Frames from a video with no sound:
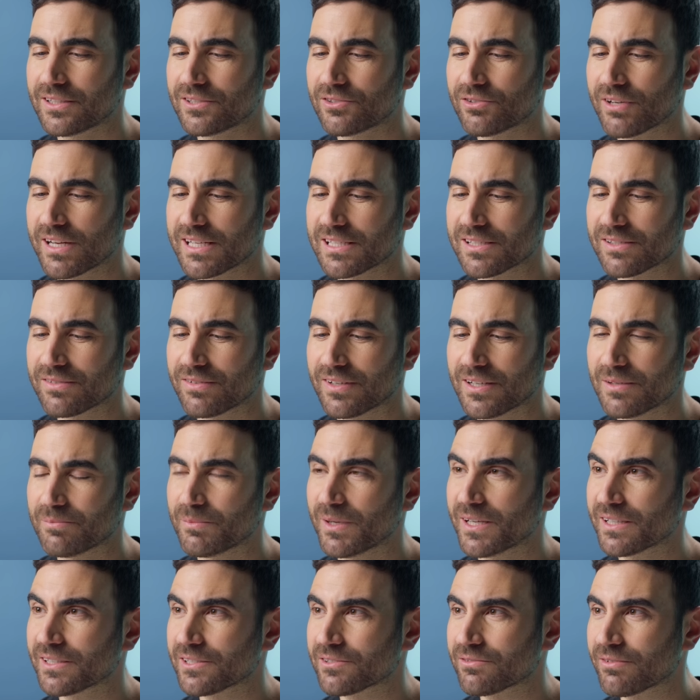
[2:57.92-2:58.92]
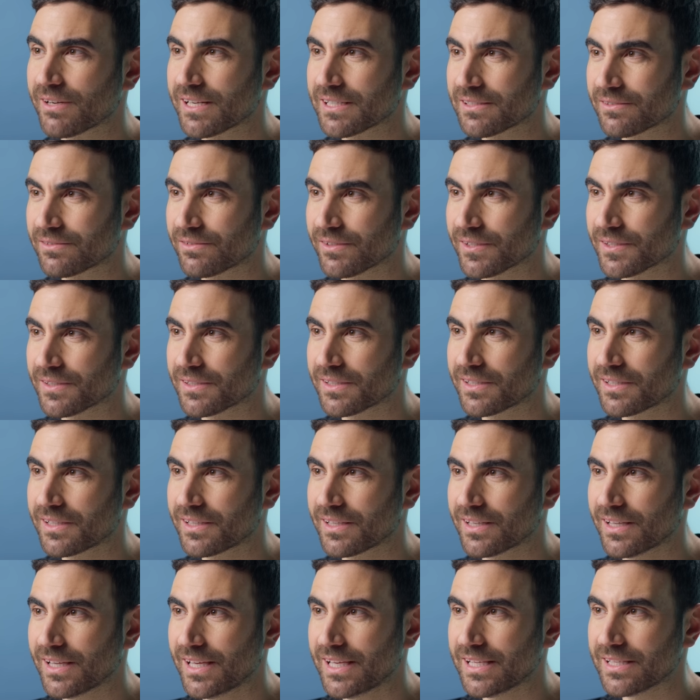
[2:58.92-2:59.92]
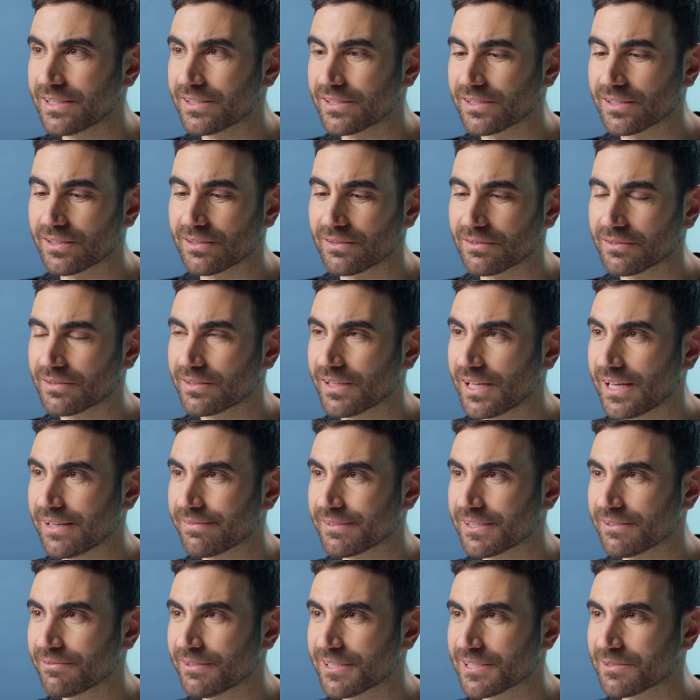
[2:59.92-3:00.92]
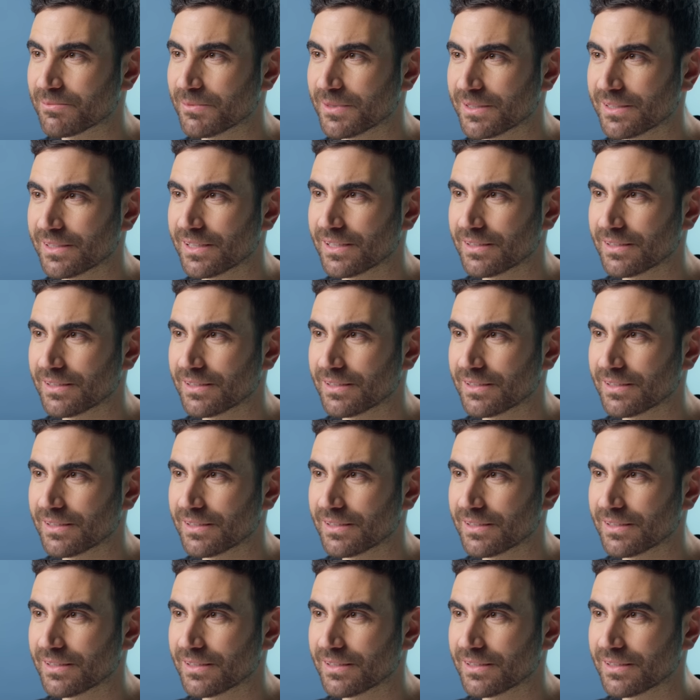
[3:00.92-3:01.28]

transfer Marcus Rashford into AFC Richmond